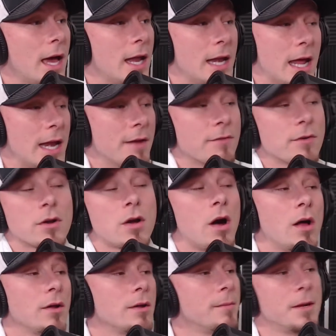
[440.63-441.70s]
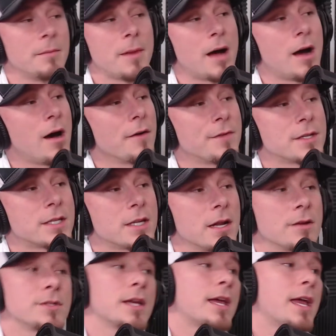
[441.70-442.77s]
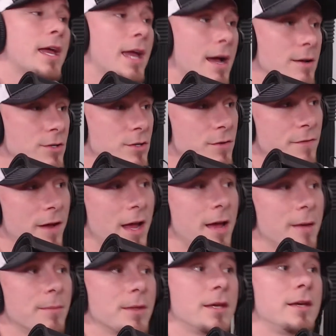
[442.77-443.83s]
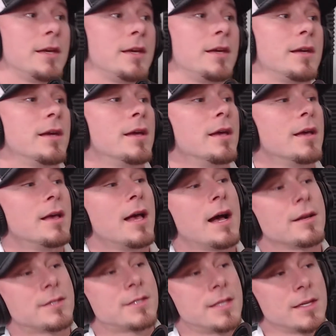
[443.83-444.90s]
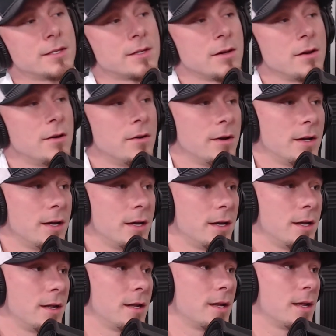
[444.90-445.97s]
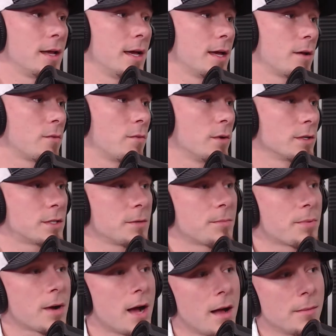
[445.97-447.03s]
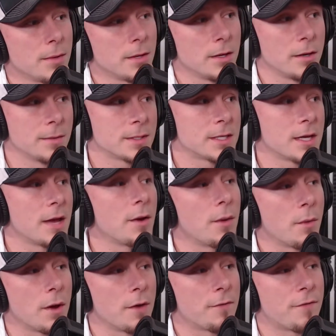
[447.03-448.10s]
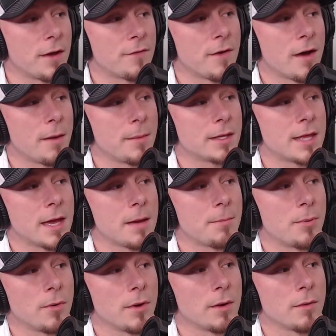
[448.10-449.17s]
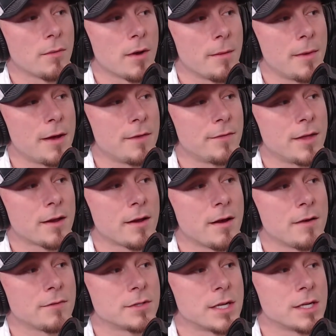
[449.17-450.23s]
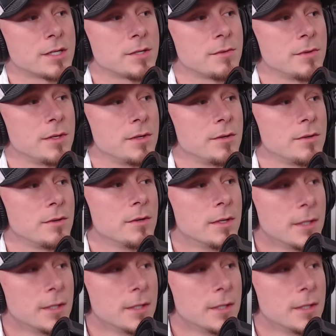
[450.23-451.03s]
never called him into my office and I was like, hey, how's your family? How's things going? Like, what's the problem? And so if I'm at that point where I'm having that conversation with you,